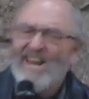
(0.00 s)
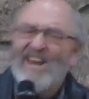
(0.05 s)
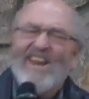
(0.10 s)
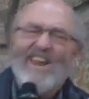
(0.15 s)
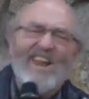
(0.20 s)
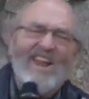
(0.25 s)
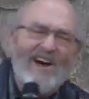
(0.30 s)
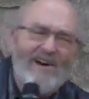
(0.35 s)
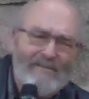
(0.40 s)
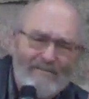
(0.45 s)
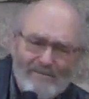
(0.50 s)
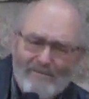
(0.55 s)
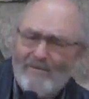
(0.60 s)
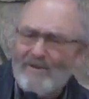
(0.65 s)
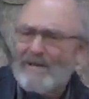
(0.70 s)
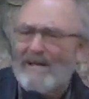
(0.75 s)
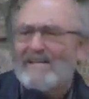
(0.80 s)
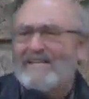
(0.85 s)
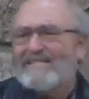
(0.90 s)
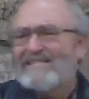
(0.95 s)
I loved
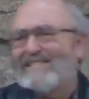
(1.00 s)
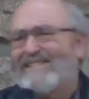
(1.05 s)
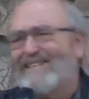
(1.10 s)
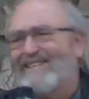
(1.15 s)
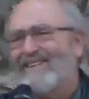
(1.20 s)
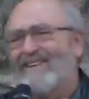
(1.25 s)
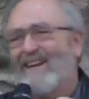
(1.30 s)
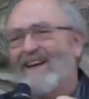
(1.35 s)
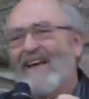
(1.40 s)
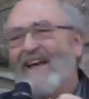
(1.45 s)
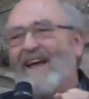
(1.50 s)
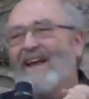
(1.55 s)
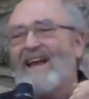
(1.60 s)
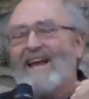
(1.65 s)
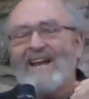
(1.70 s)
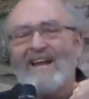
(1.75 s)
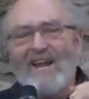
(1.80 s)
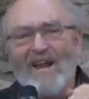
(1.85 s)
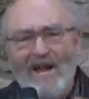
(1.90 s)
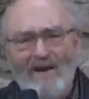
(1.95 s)
what I did,
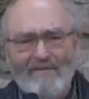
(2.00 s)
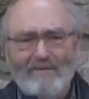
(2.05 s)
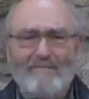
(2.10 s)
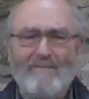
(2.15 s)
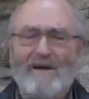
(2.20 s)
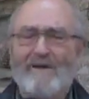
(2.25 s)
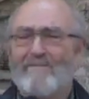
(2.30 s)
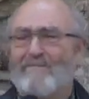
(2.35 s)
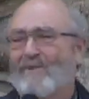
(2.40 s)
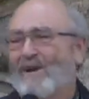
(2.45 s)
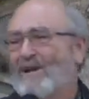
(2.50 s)
and I loved my